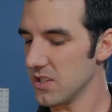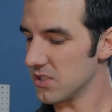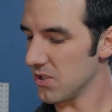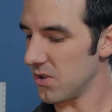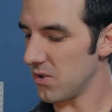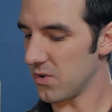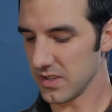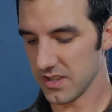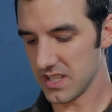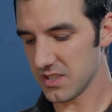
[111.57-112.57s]

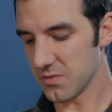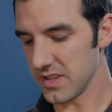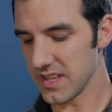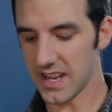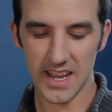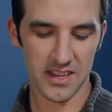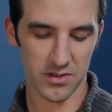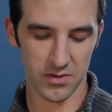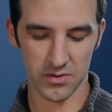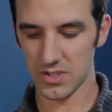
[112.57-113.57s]
So this one that I
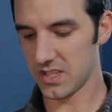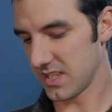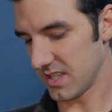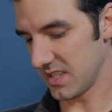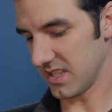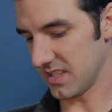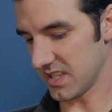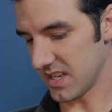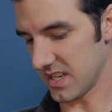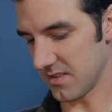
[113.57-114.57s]
used is
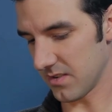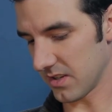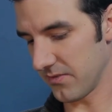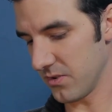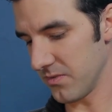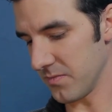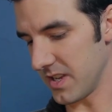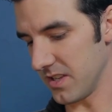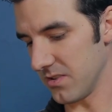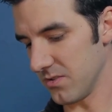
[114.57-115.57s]
a few of them
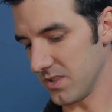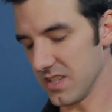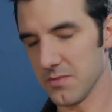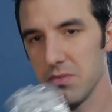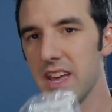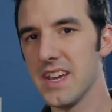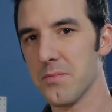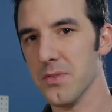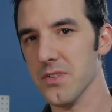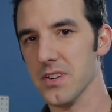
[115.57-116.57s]
that I used is a
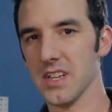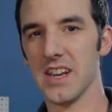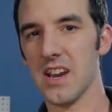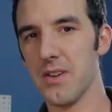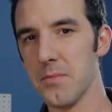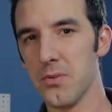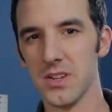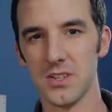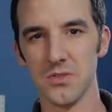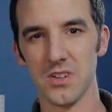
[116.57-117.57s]
Blackburn. And now I
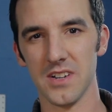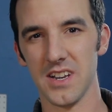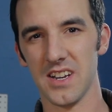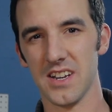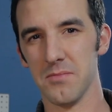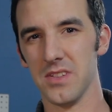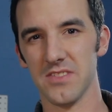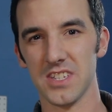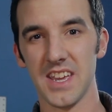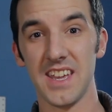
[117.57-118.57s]
point to I
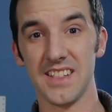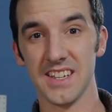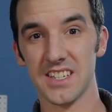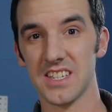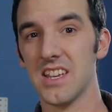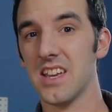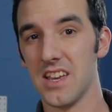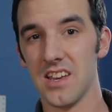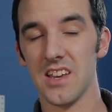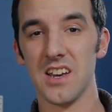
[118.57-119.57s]
believe it's a Halix
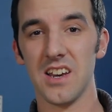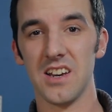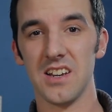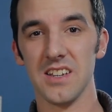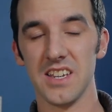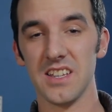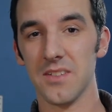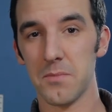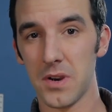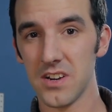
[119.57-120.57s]
in
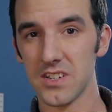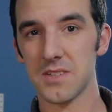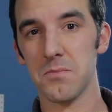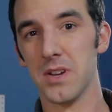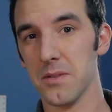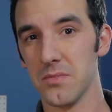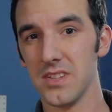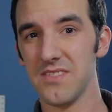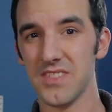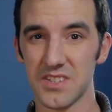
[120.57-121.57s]
the parts, but I
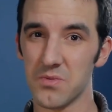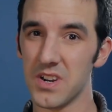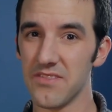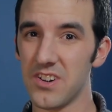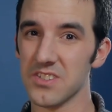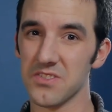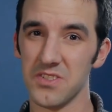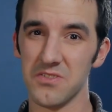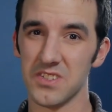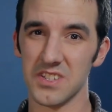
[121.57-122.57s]
believe that's one I've also
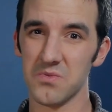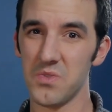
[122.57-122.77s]
used as